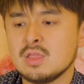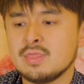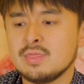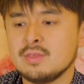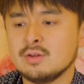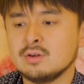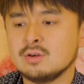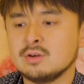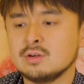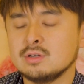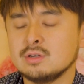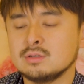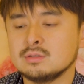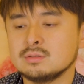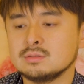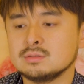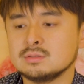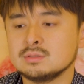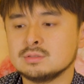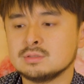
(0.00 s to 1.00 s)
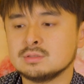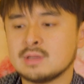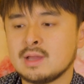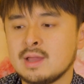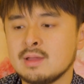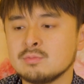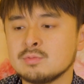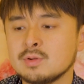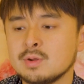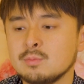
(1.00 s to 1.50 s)
there are
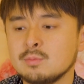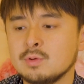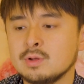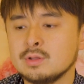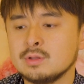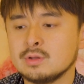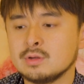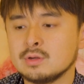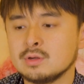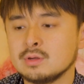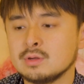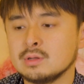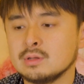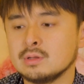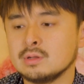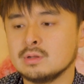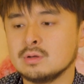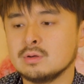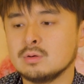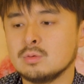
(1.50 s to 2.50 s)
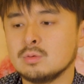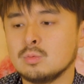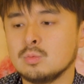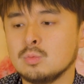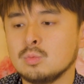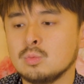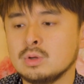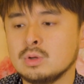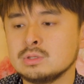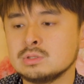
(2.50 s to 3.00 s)
times where I wonder, you know,
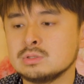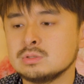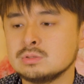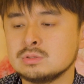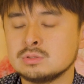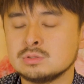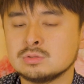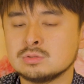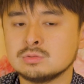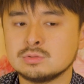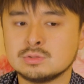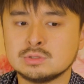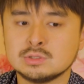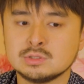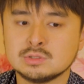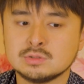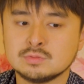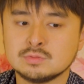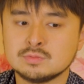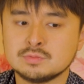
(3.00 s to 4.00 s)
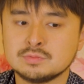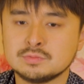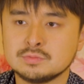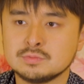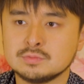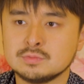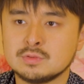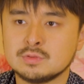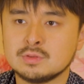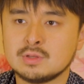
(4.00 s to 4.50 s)
what sort of
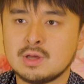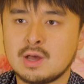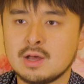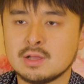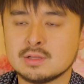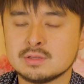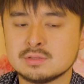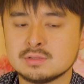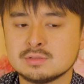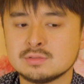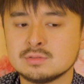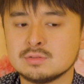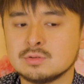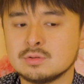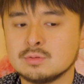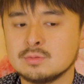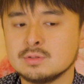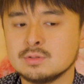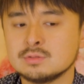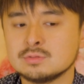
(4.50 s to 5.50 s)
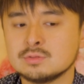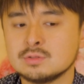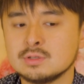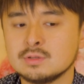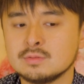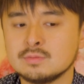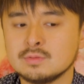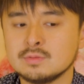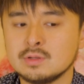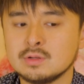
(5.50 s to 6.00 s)
thoughts or what sort
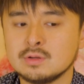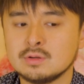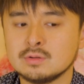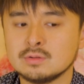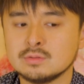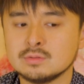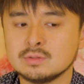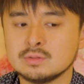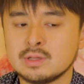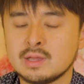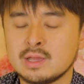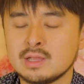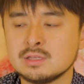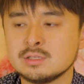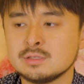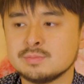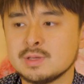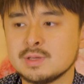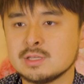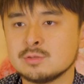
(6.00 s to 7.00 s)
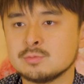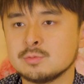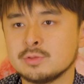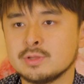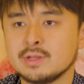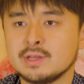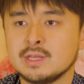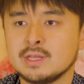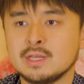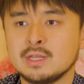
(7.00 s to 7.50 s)
of, you know, headspace were
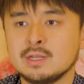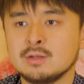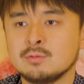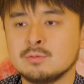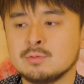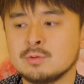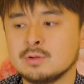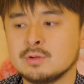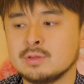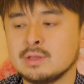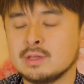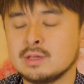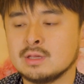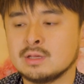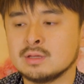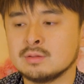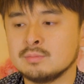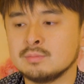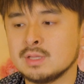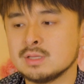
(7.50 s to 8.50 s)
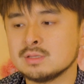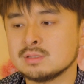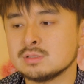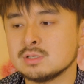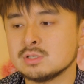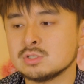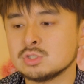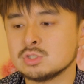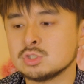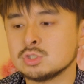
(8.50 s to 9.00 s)
they in where they could commit
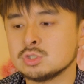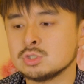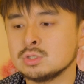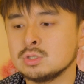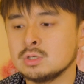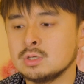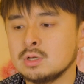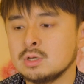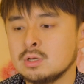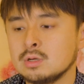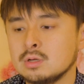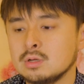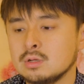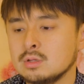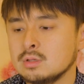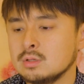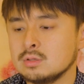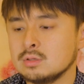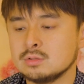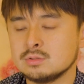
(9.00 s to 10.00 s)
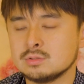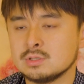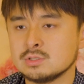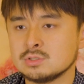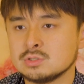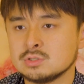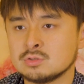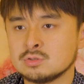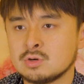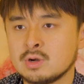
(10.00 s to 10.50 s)
such
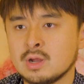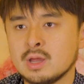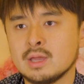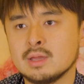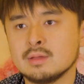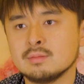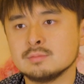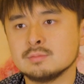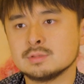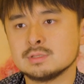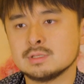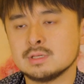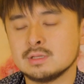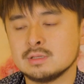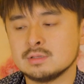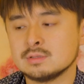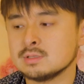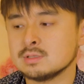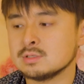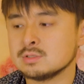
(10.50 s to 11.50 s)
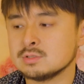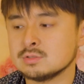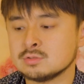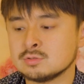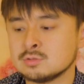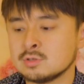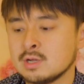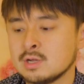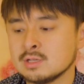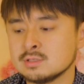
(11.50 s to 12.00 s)
such crimes and such
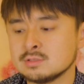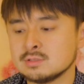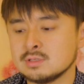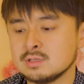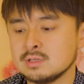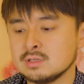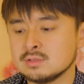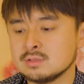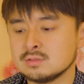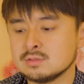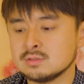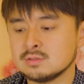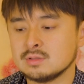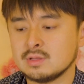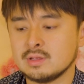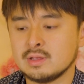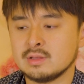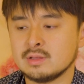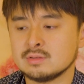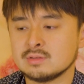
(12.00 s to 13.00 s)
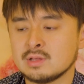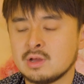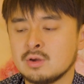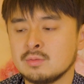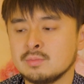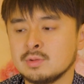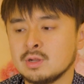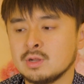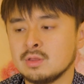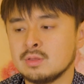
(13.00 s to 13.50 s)
atrocities as
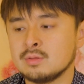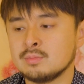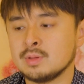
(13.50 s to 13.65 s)
harming other